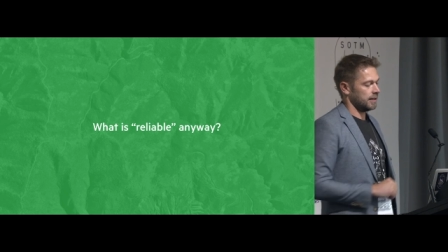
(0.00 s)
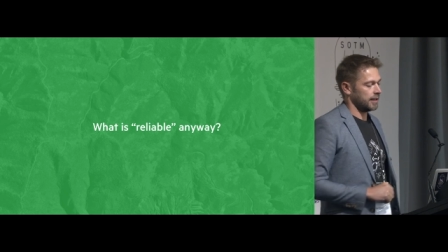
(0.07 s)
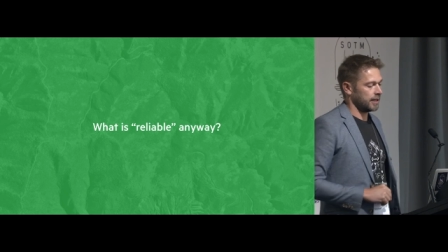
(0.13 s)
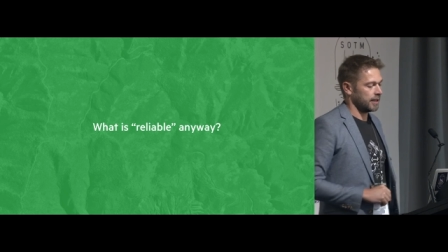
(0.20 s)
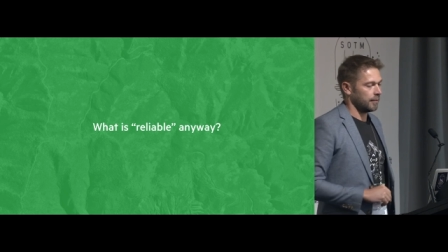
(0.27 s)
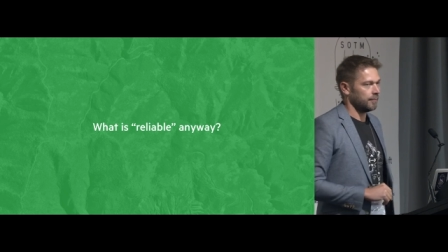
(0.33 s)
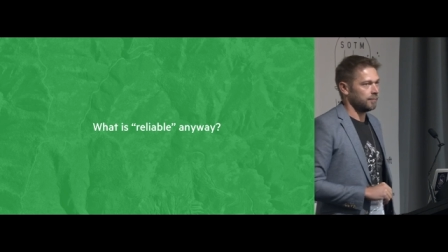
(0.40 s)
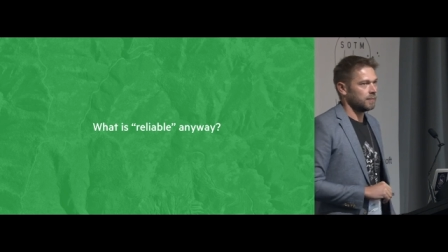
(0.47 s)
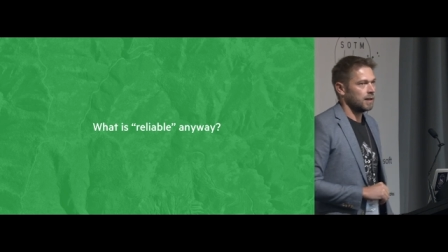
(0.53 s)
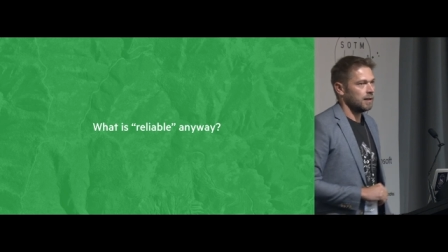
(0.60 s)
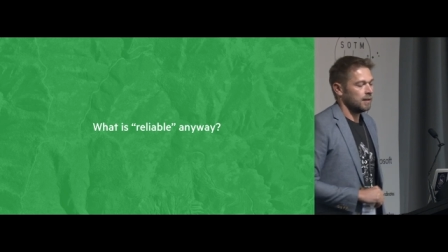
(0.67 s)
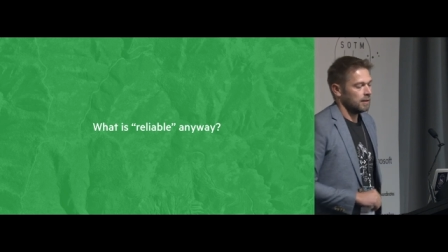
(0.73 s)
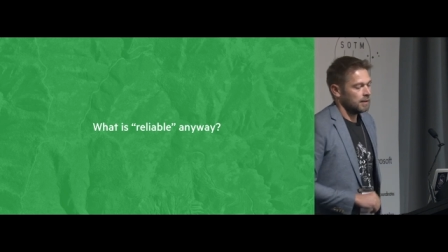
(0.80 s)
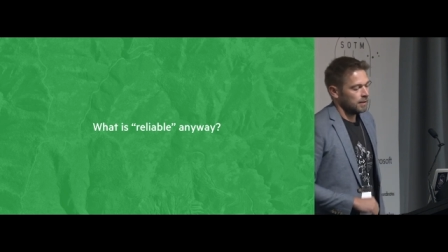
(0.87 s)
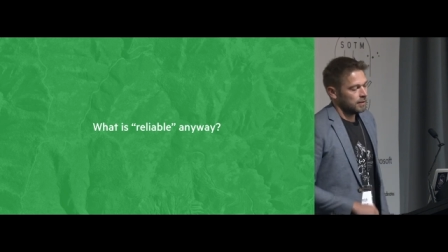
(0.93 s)
Um,
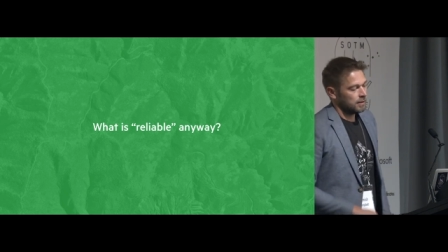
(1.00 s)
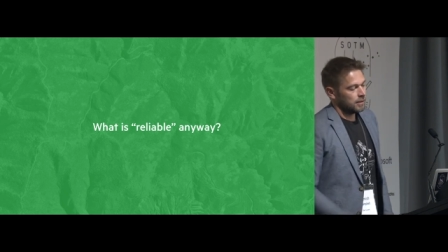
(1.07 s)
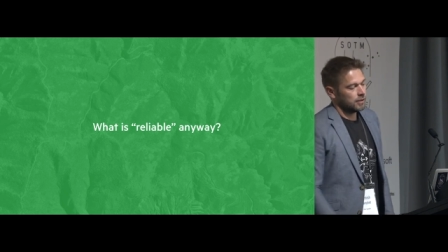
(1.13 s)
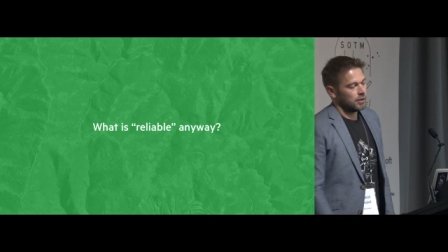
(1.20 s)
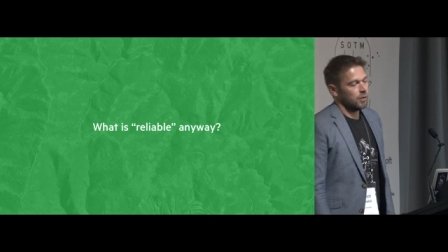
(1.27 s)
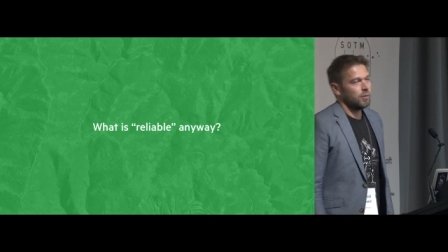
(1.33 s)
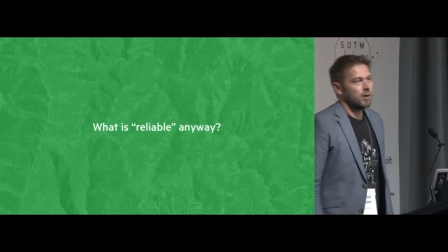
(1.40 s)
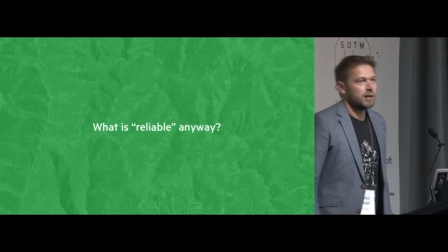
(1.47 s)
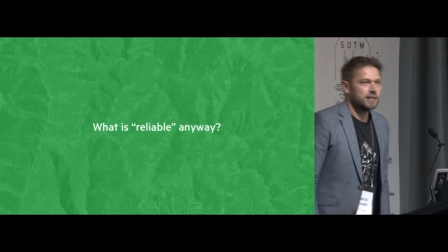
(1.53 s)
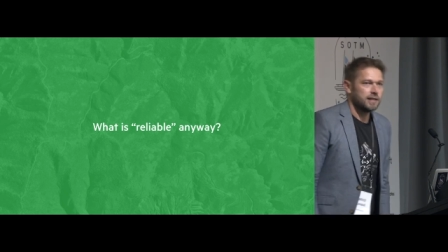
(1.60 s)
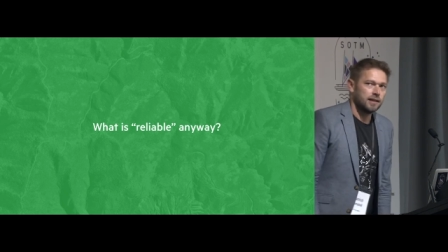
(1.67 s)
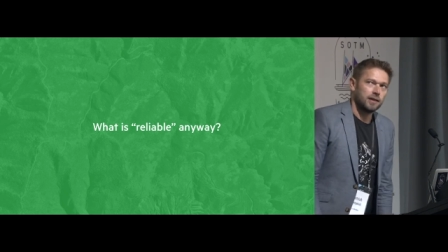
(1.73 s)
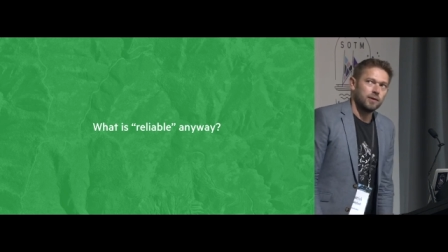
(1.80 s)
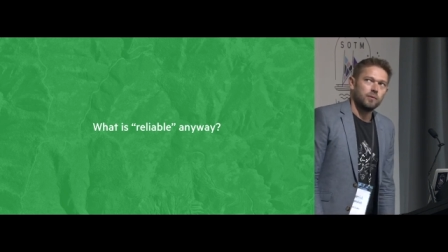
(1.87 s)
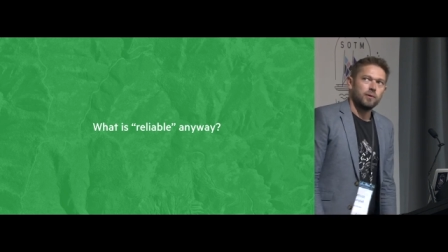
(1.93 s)
you know, what is
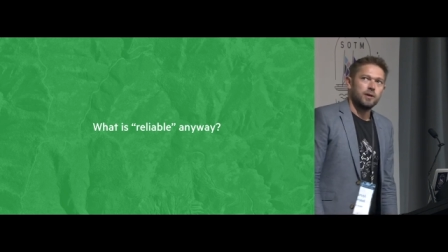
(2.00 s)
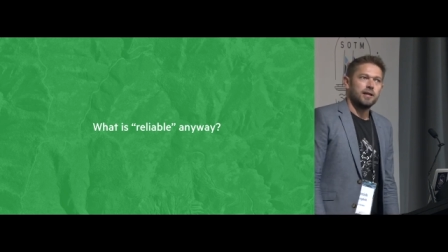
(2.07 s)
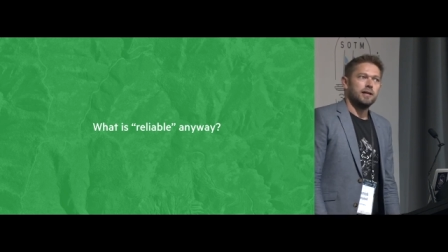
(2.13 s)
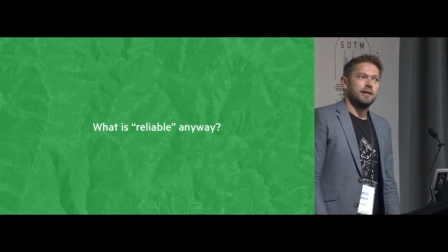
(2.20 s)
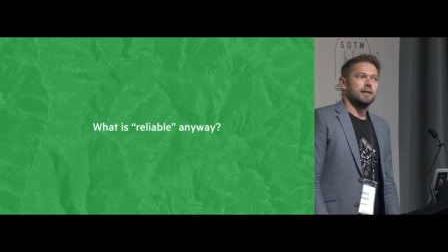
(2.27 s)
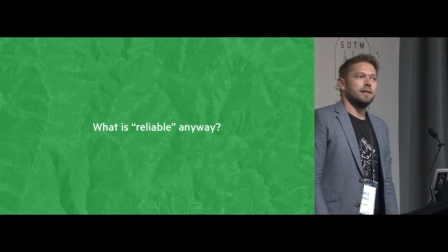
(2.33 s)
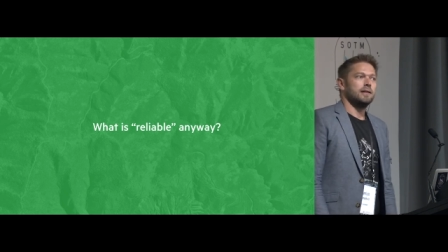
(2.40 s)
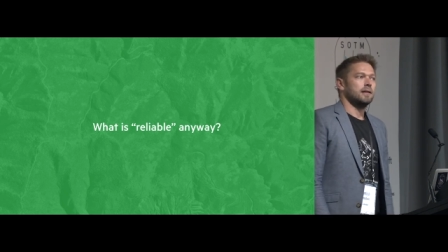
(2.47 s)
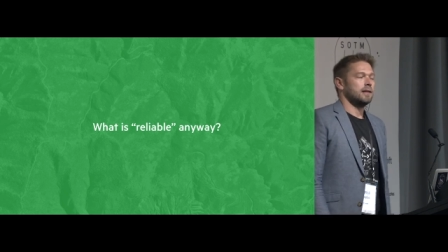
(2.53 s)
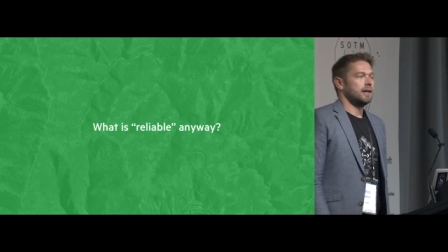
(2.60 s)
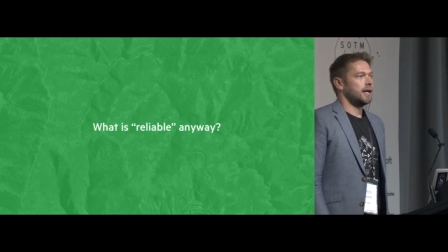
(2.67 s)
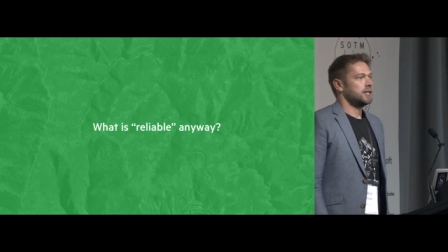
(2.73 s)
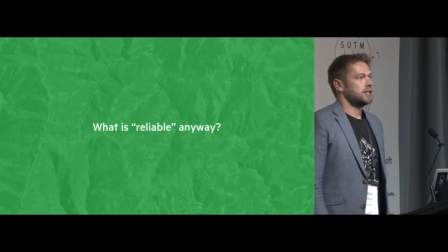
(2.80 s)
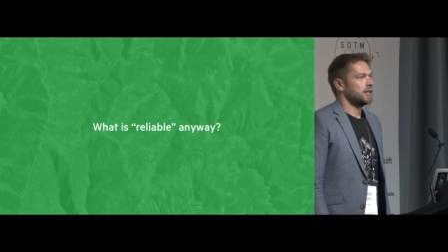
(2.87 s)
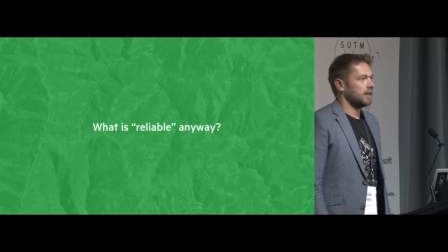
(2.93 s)
it that we
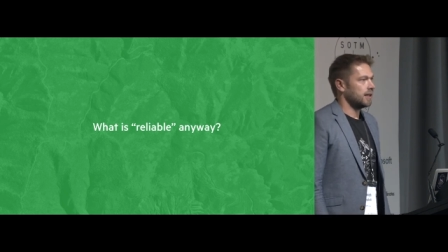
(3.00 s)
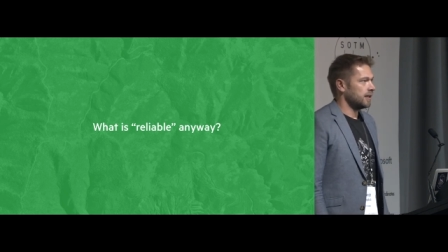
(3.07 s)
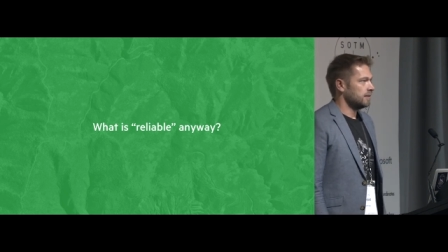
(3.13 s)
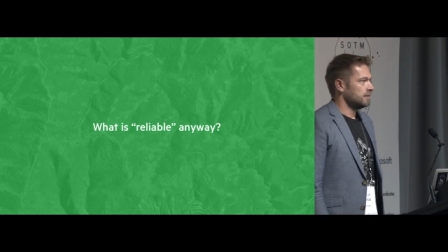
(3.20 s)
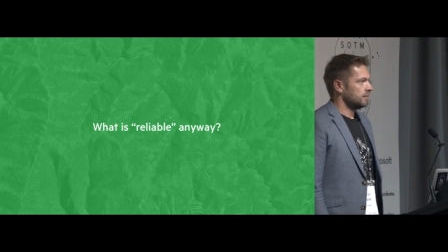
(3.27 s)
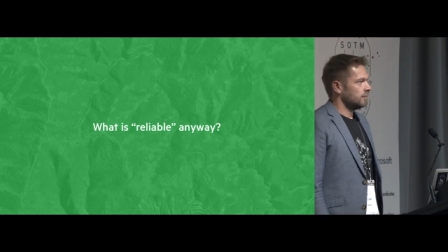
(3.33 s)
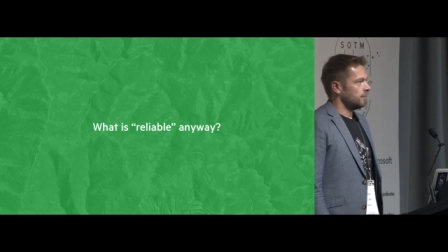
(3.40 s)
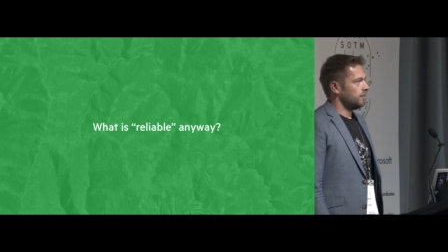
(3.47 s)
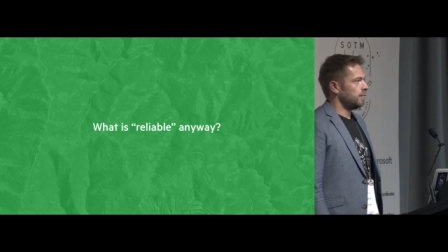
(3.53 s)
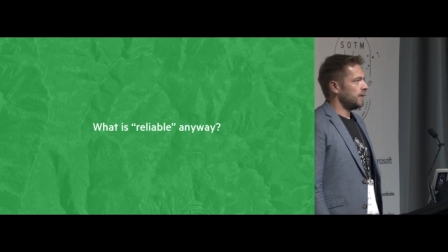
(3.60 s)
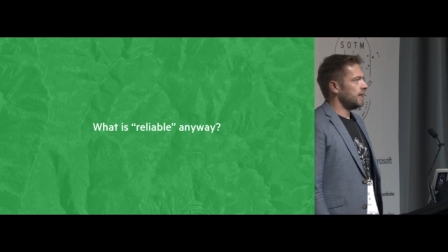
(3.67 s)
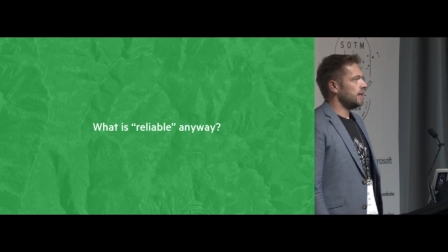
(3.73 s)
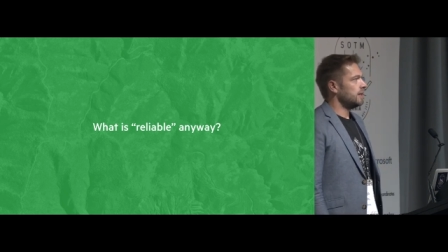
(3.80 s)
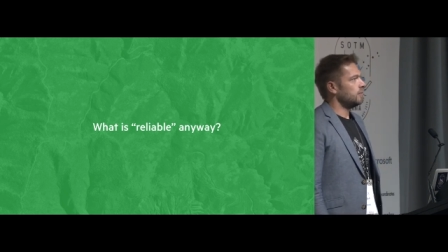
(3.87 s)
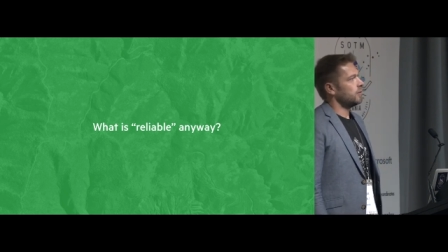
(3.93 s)
actually
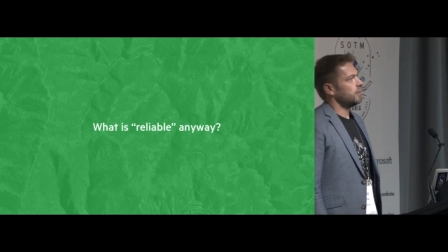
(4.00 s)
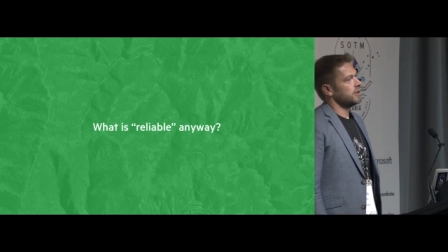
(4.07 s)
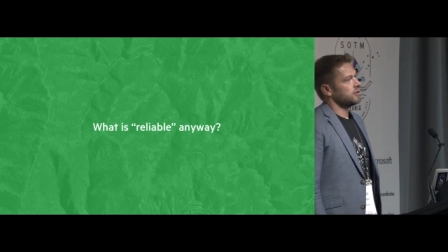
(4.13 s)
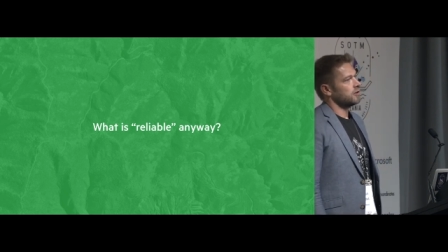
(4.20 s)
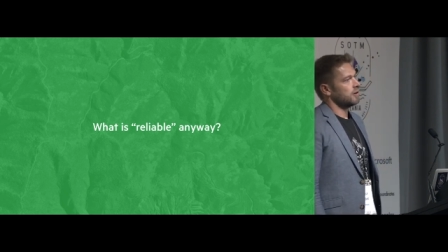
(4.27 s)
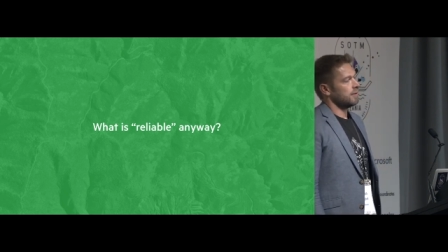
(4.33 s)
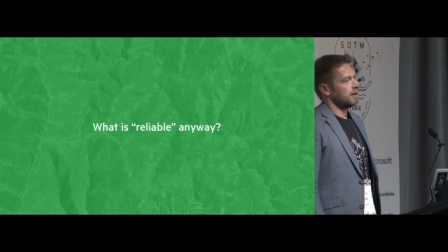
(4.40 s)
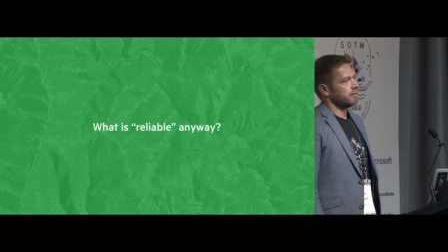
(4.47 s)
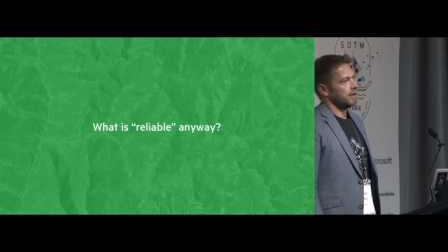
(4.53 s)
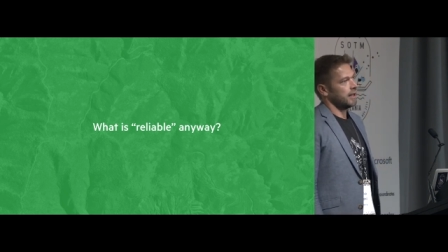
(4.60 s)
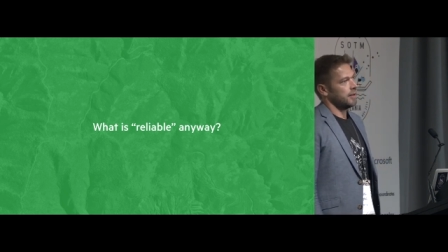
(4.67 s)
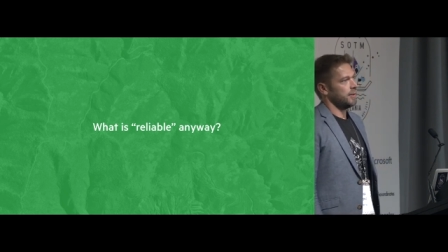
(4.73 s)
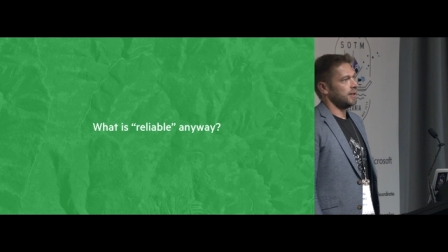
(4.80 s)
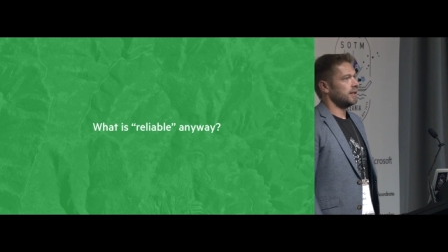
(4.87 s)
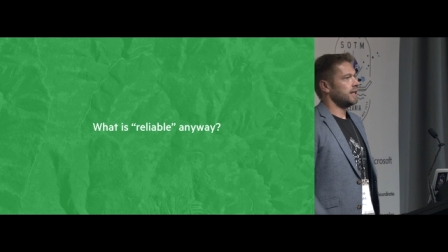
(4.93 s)
mean when we talk about
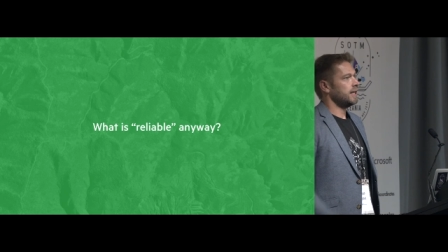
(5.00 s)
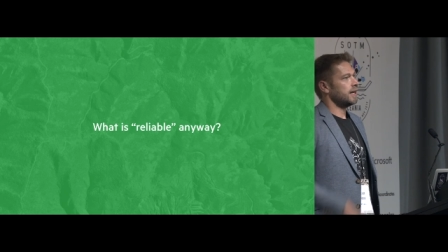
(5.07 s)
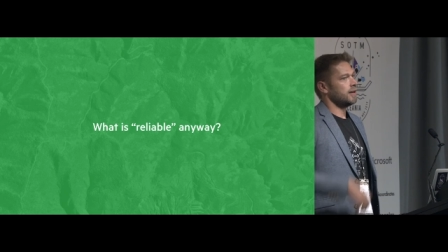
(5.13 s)
reliability?